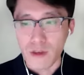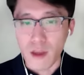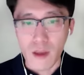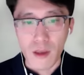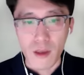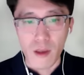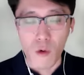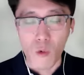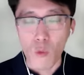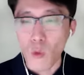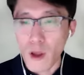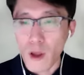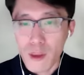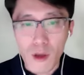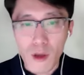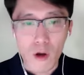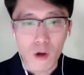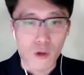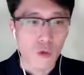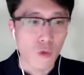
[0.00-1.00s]

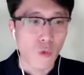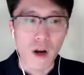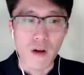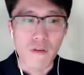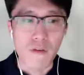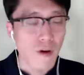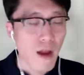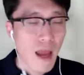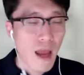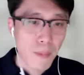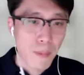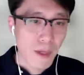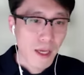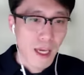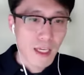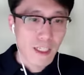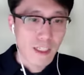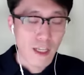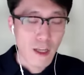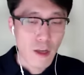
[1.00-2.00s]
OneNote, whatever
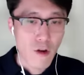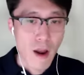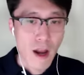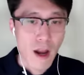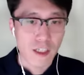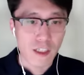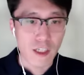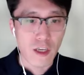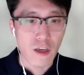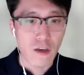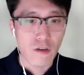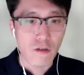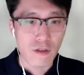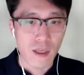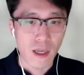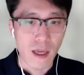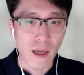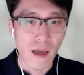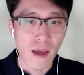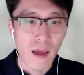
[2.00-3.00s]
application that you're actually
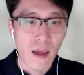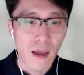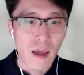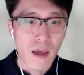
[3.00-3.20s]
using,